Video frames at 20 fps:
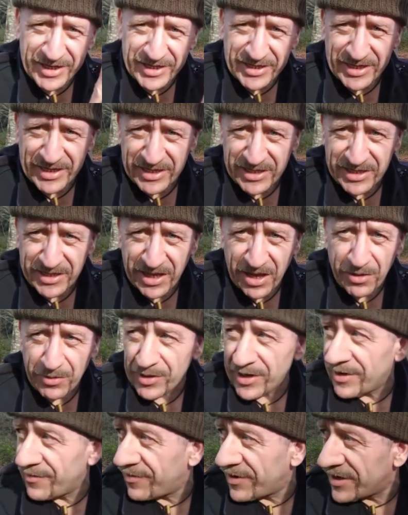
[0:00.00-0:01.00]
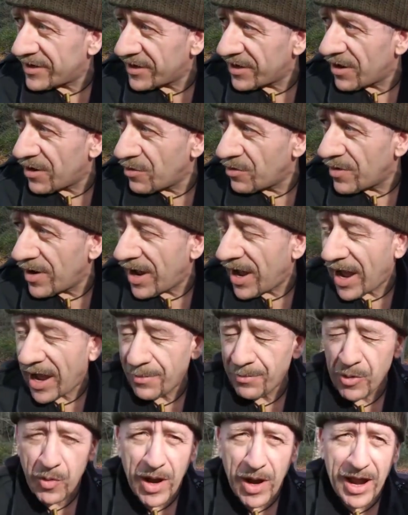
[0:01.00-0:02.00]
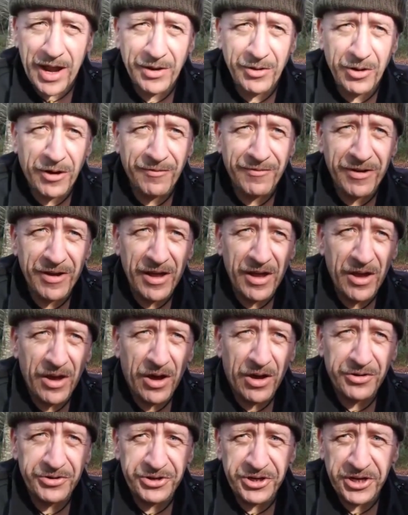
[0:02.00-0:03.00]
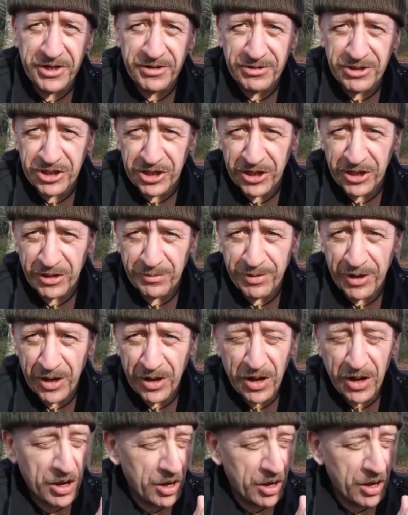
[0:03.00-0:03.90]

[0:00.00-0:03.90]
This is the only video I'm aware of on YouTube